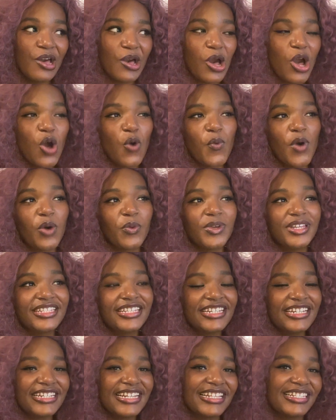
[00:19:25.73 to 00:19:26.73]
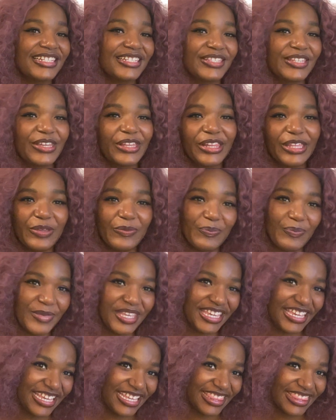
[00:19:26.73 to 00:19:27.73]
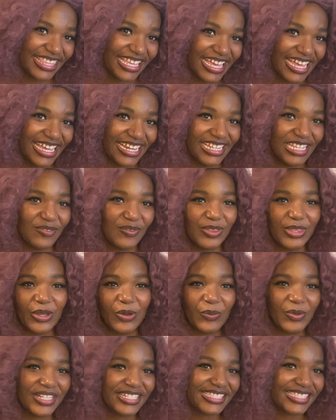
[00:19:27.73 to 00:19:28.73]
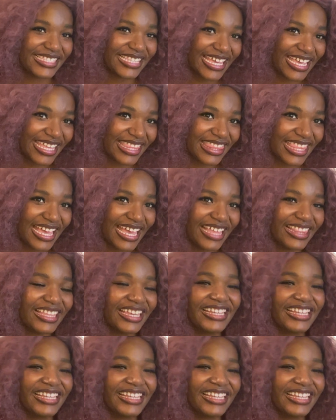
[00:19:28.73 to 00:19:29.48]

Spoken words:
oh, well, we didn't necessarily mean that, even though we said that.